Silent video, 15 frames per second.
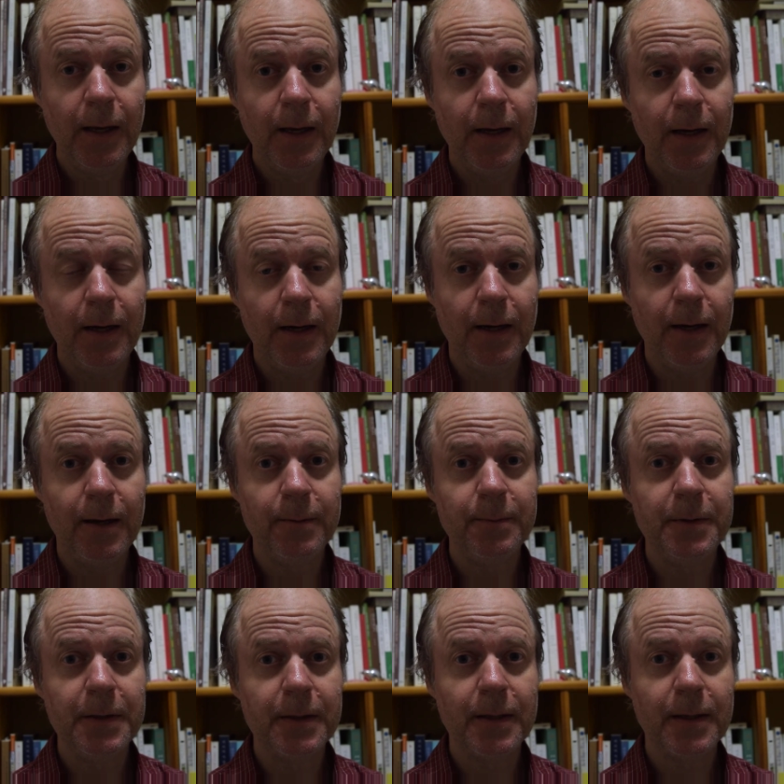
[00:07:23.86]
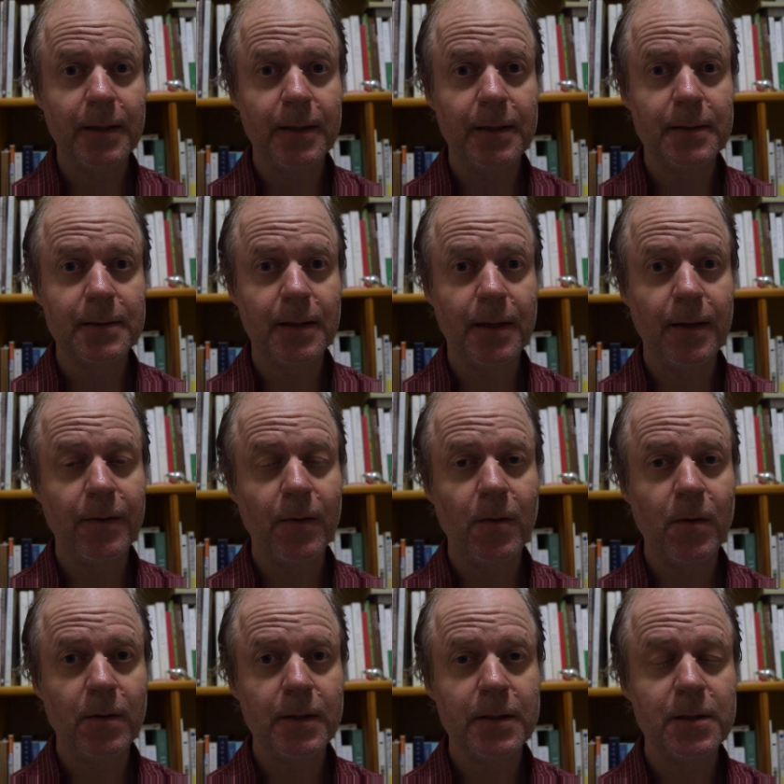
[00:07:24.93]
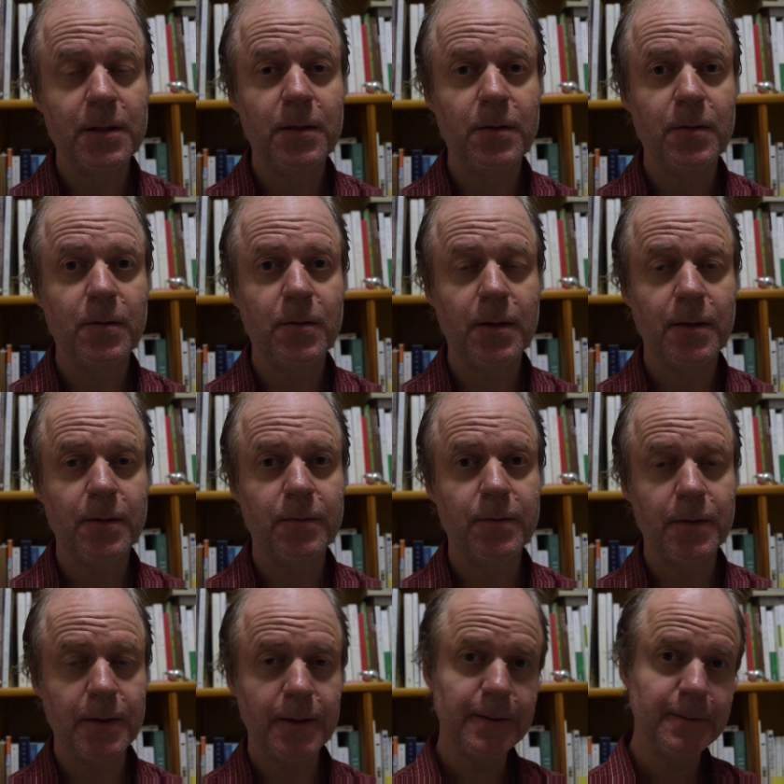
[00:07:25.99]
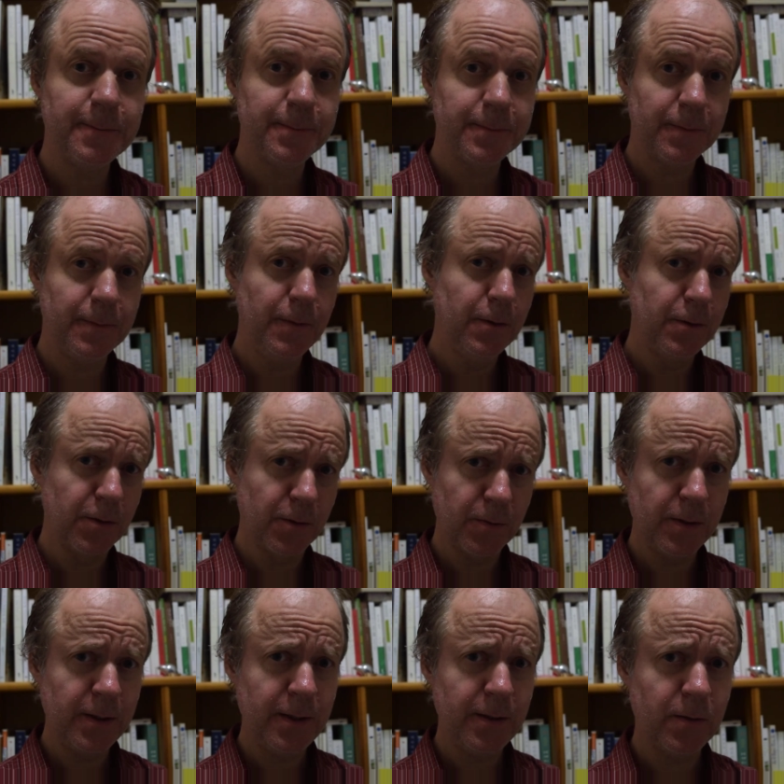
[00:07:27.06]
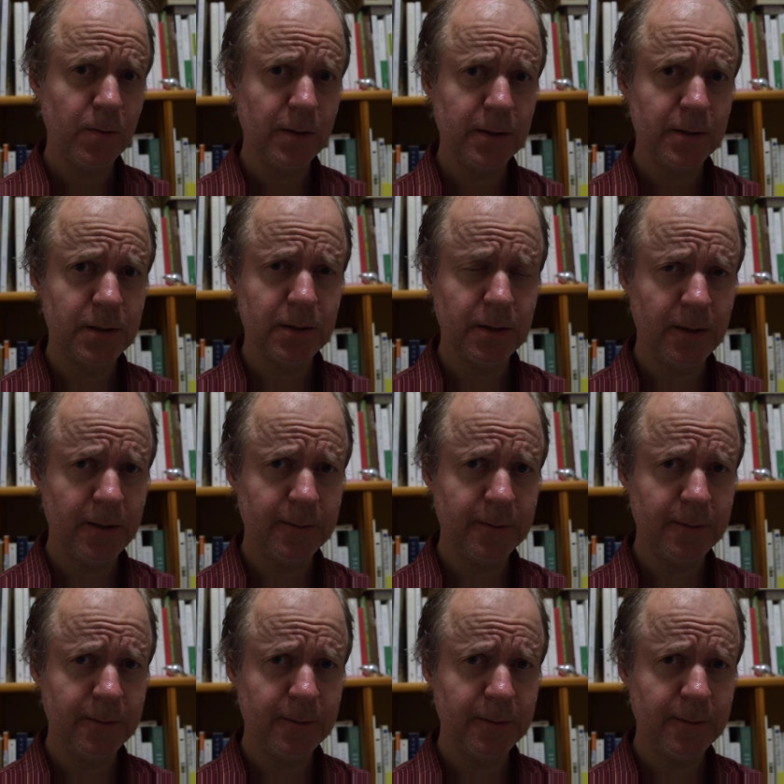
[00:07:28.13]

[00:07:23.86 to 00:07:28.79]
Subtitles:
because the whole issue of the degree to which